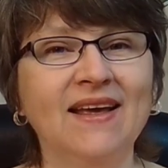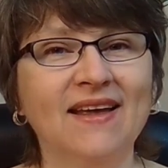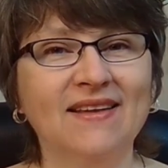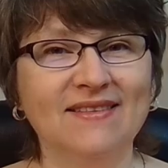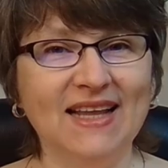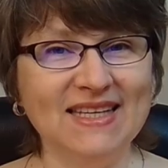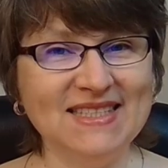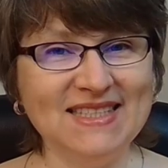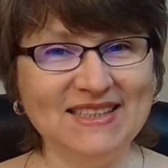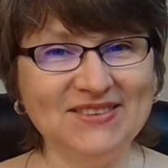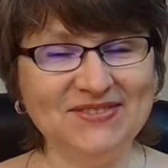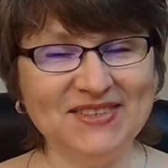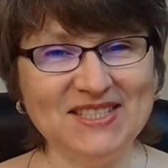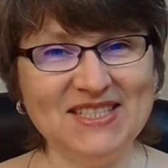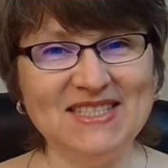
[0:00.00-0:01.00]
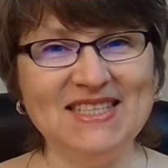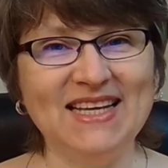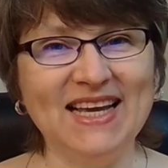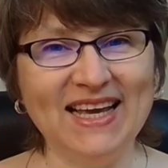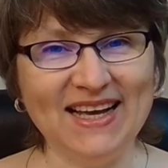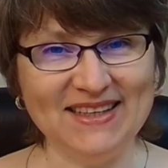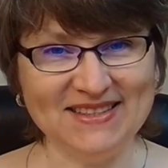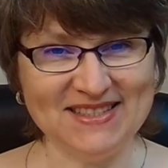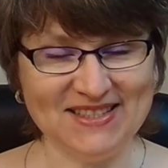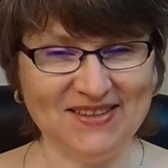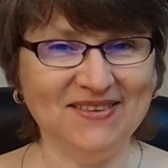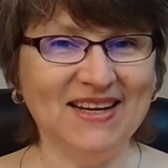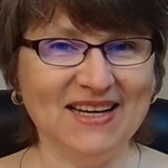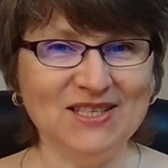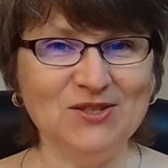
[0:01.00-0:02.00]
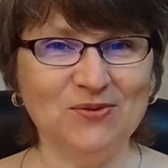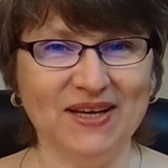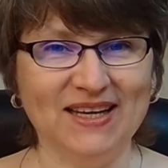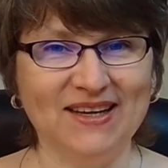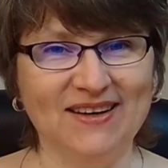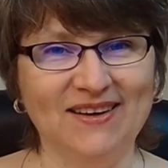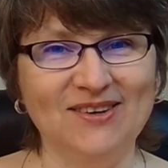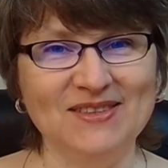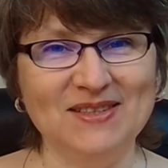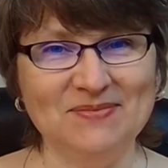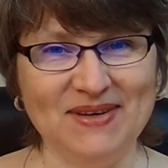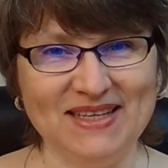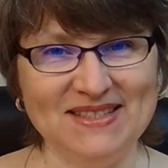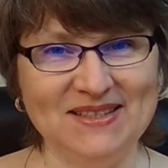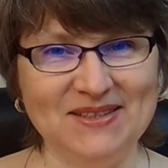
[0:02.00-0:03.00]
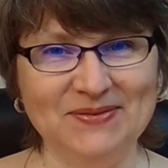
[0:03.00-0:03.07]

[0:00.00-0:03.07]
That's it for today. I'll see you next week. All the best.